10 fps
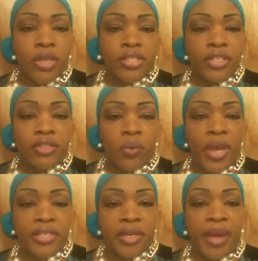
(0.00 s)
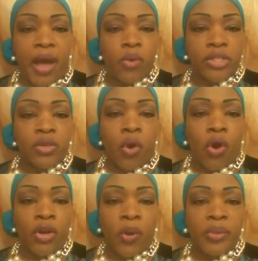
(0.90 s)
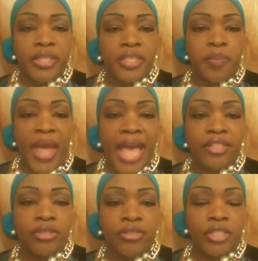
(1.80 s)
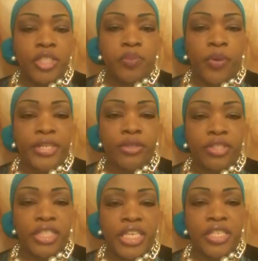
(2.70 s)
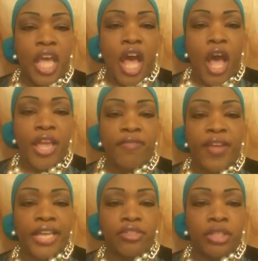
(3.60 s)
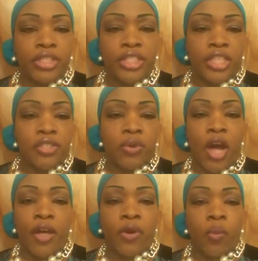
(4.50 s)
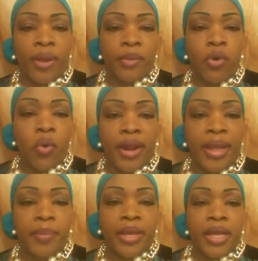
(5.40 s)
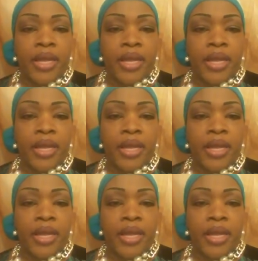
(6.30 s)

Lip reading: a situation about what's going on with these pastors and these preachers and these evangelists and these other women who are help